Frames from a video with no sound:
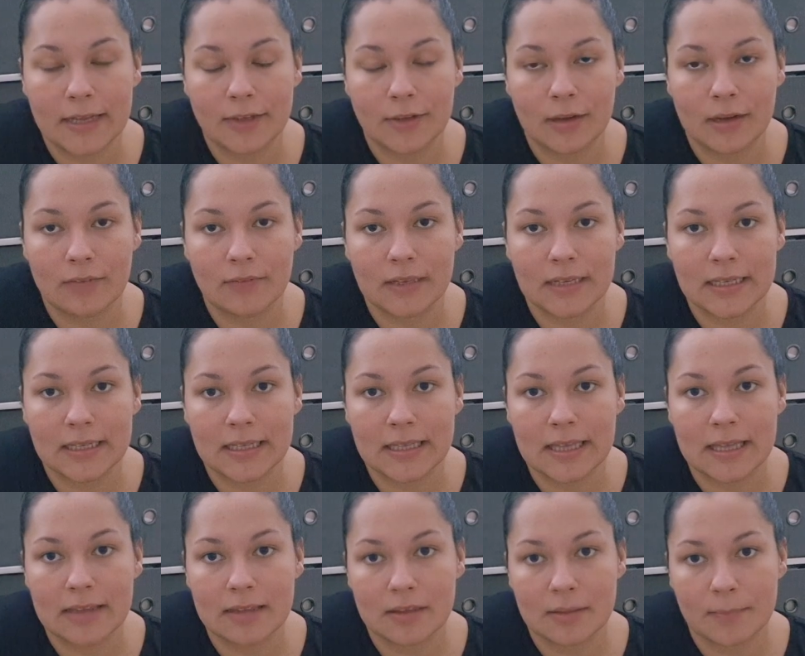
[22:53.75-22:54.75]
I don't have
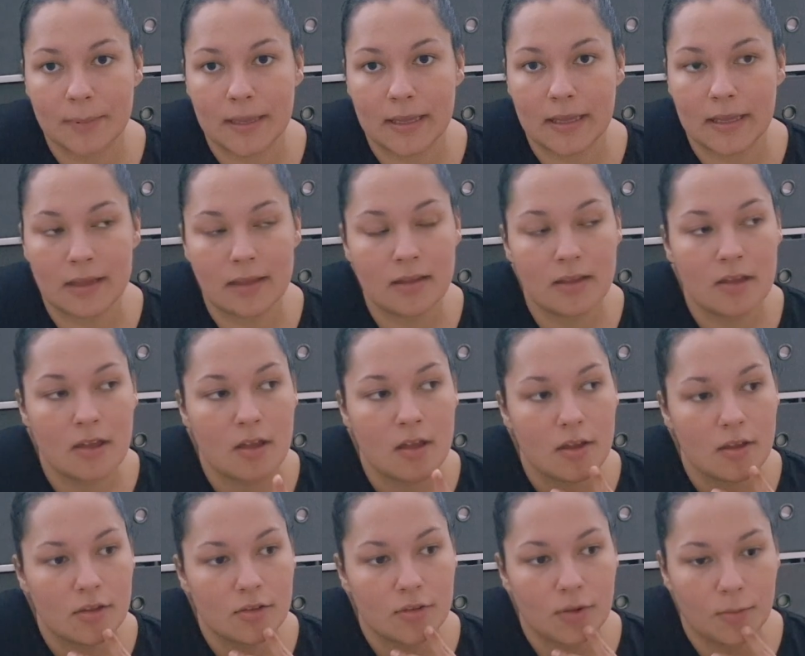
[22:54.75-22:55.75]
any spare,
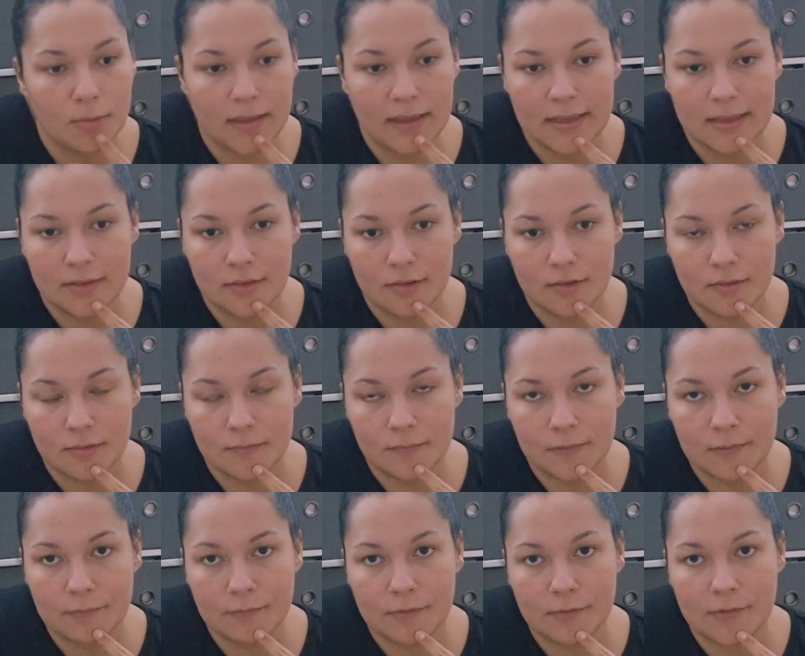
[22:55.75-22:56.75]
so that is not
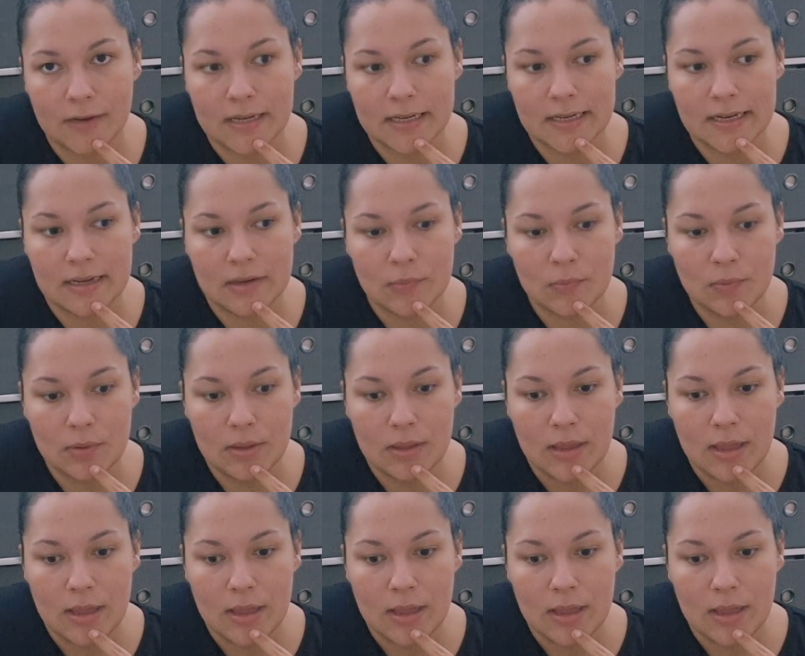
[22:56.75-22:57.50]
something for right now.